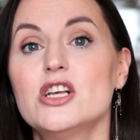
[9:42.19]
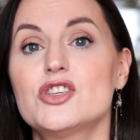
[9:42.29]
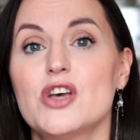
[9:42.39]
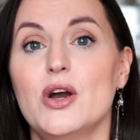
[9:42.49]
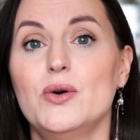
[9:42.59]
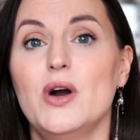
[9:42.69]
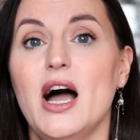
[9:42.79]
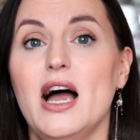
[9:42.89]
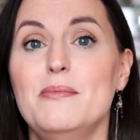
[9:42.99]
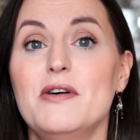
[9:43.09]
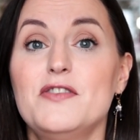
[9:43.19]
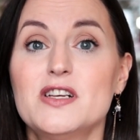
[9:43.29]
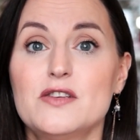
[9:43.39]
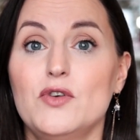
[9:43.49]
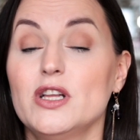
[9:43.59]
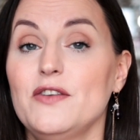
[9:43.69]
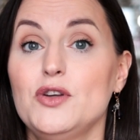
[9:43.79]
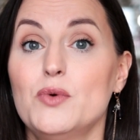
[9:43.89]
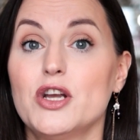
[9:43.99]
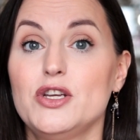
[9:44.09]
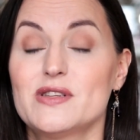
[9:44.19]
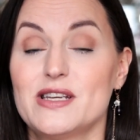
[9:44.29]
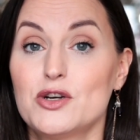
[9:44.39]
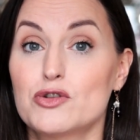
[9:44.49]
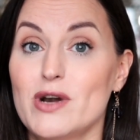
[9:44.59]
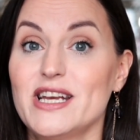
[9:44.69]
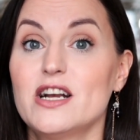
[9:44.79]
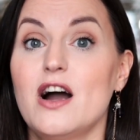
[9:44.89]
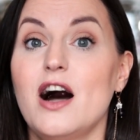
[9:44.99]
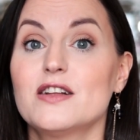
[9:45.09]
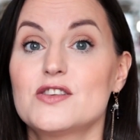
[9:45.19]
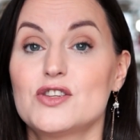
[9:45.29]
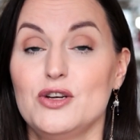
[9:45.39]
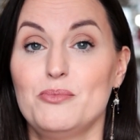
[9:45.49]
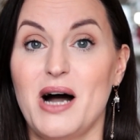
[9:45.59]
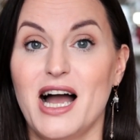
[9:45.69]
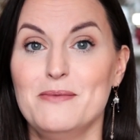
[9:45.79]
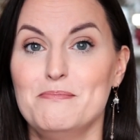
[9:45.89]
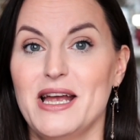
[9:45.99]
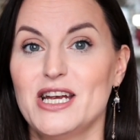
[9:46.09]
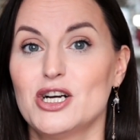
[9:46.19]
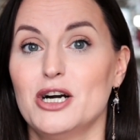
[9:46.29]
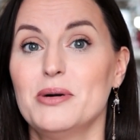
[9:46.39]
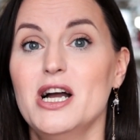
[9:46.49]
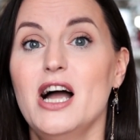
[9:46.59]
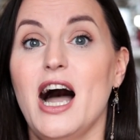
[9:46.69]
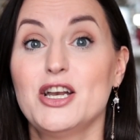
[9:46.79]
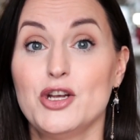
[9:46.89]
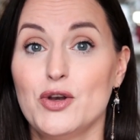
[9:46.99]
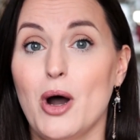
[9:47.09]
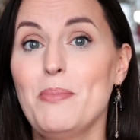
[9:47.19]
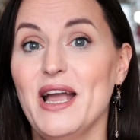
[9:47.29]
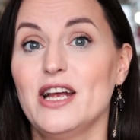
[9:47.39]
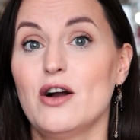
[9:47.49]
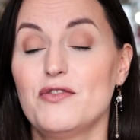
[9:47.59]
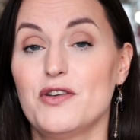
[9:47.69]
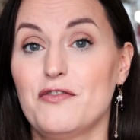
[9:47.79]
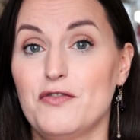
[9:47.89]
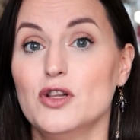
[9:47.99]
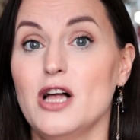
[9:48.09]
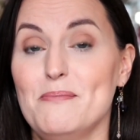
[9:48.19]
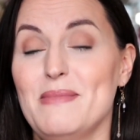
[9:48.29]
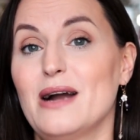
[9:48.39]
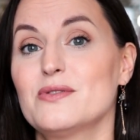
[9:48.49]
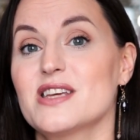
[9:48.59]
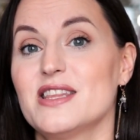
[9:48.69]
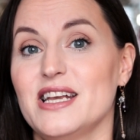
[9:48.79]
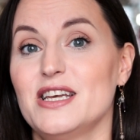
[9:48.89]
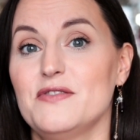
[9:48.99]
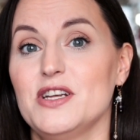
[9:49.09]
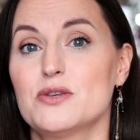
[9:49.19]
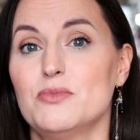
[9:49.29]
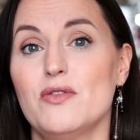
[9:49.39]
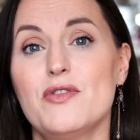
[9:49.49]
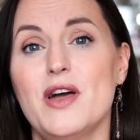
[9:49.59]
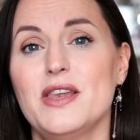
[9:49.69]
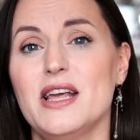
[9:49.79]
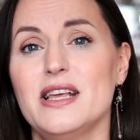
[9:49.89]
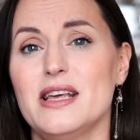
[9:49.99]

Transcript: So first of all, if you are using credit cards to buy makeup and you're not paying off the full amount at the end of each month, then